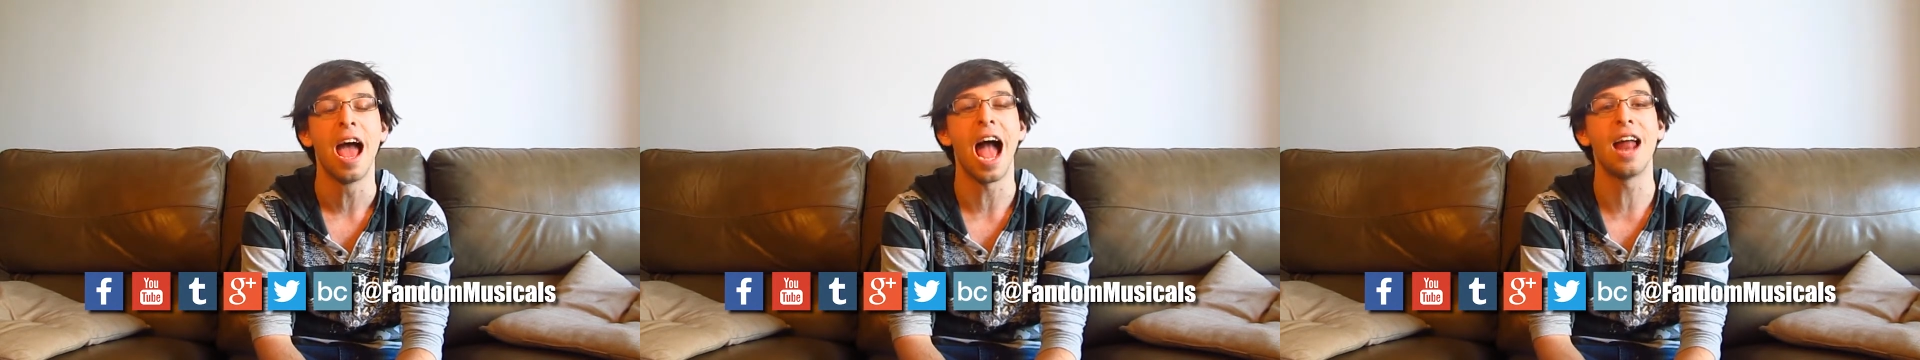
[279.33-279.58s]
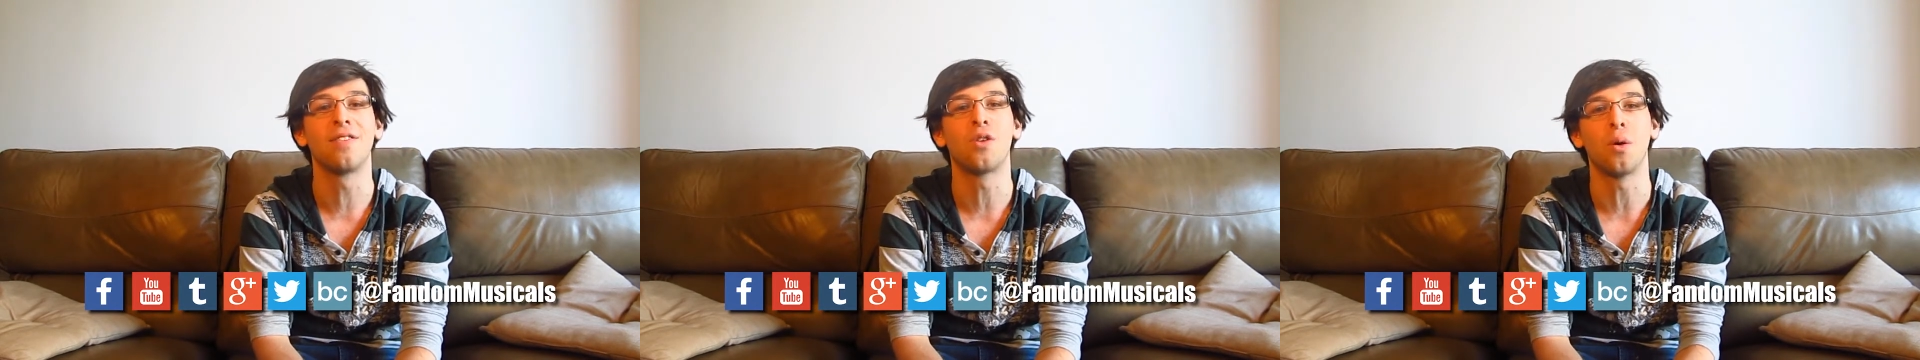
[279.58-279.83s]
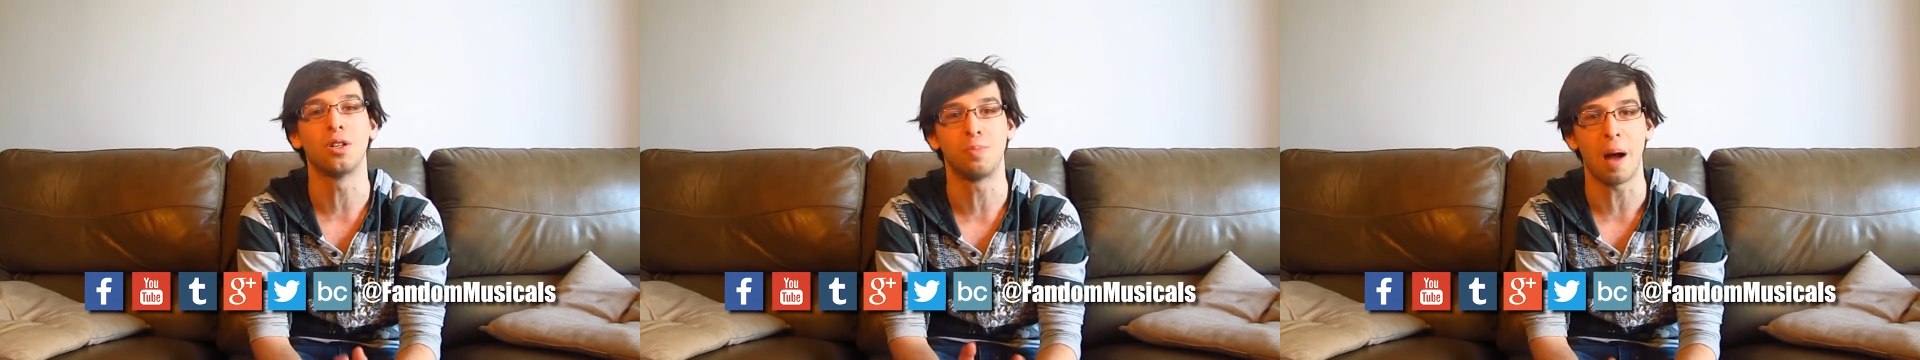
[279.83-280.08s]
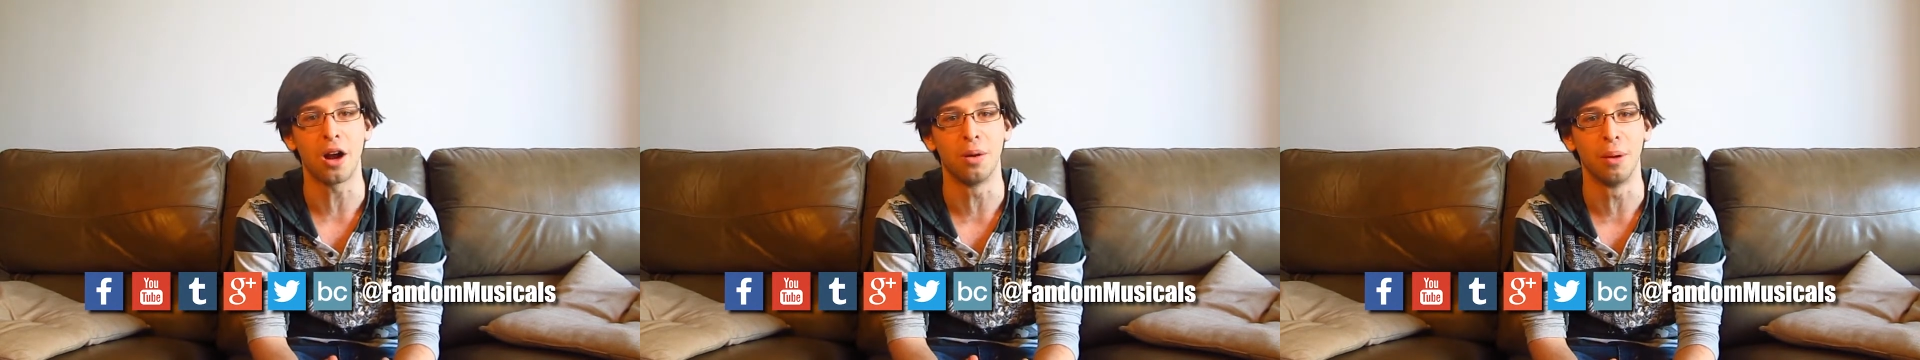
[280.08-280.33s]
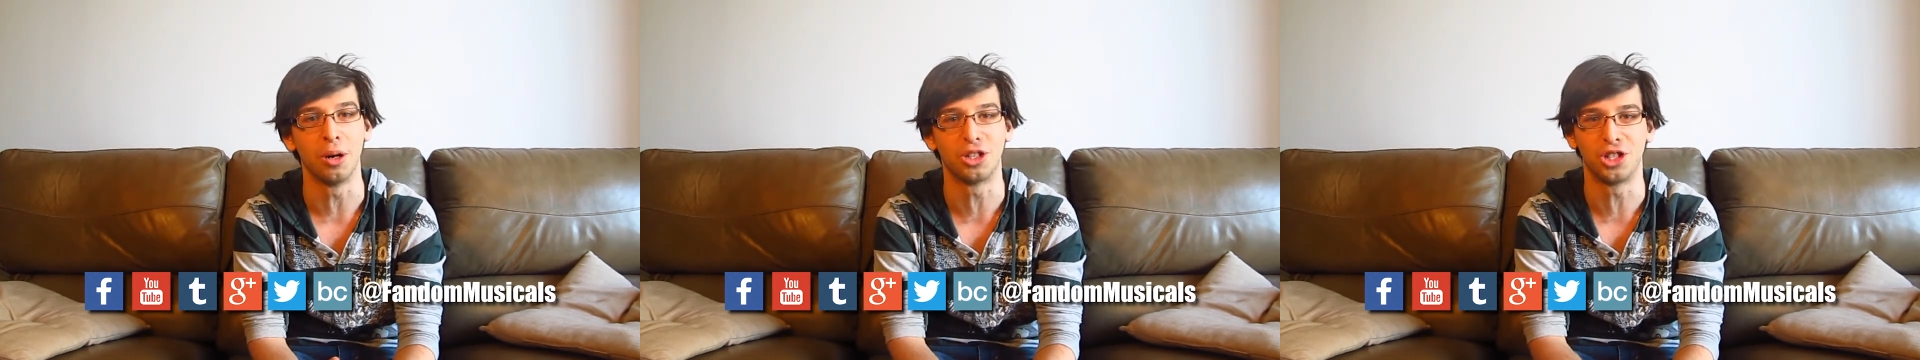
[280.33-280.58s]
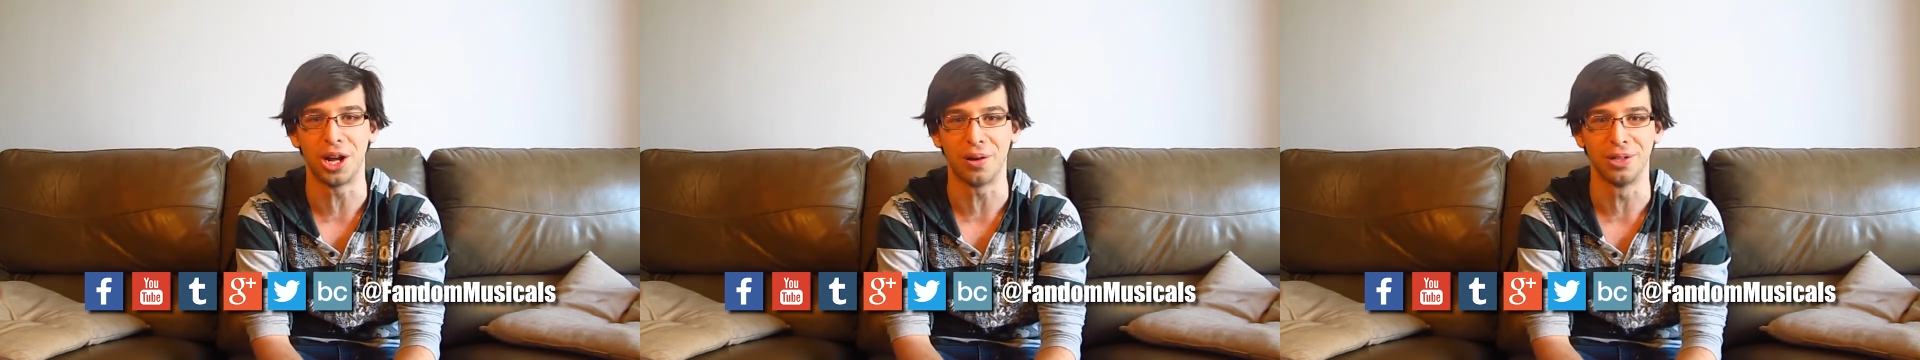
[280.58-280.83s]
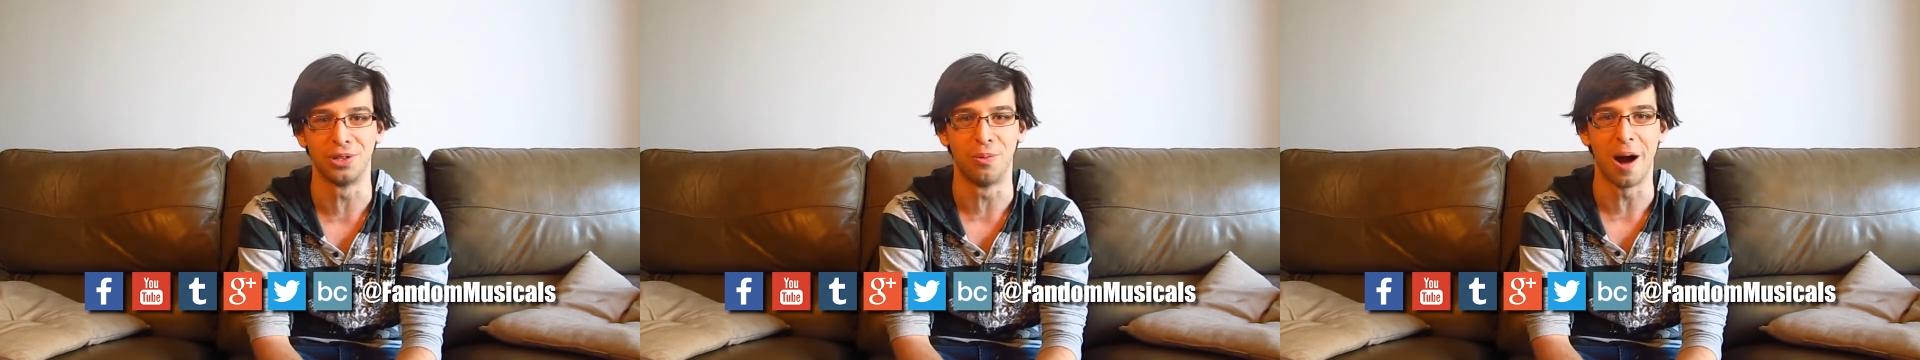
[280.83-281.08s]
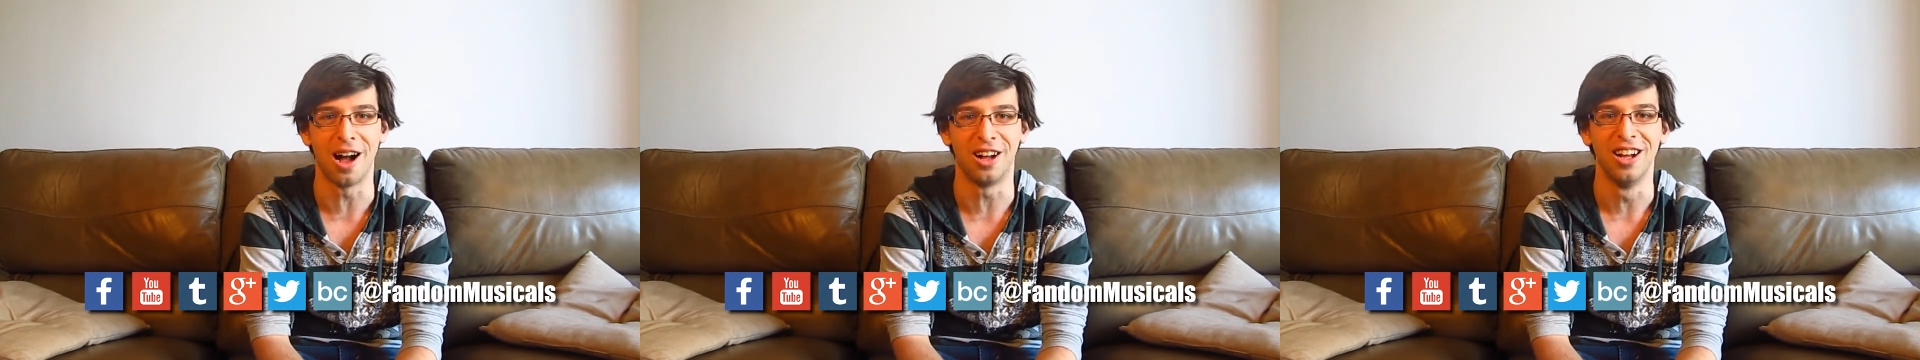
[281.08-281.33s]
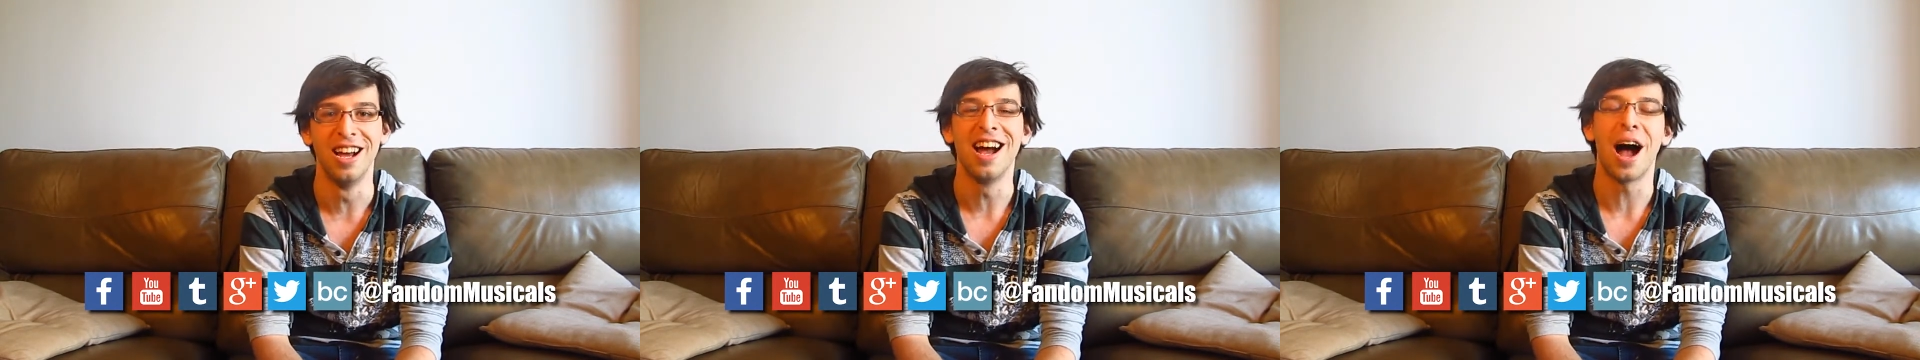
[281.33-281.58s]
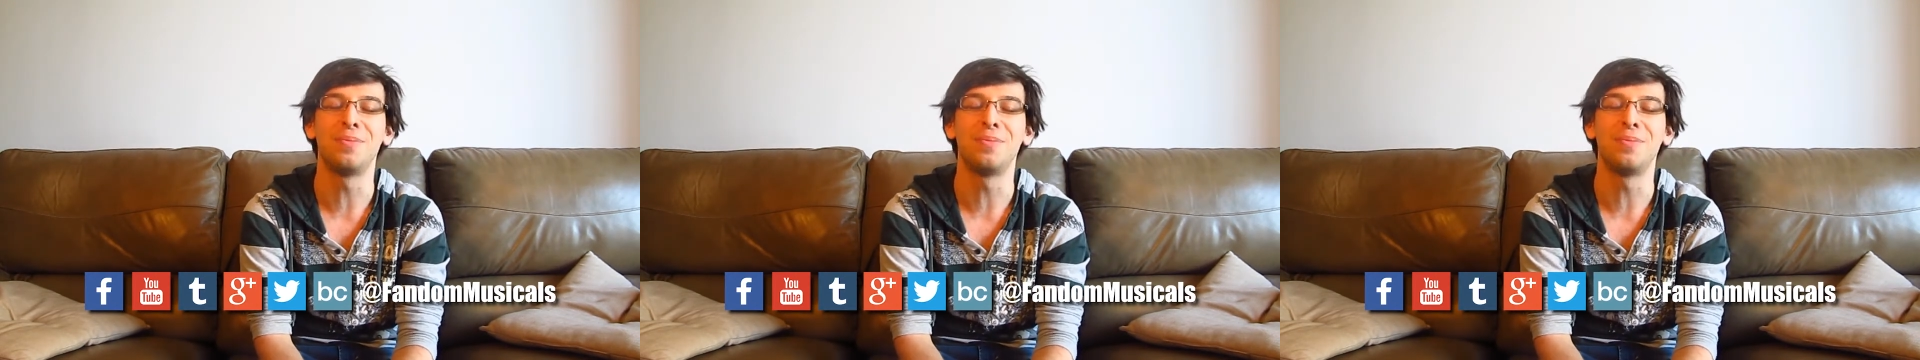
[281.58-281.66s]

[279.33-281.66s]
and of course buy our merch there as well.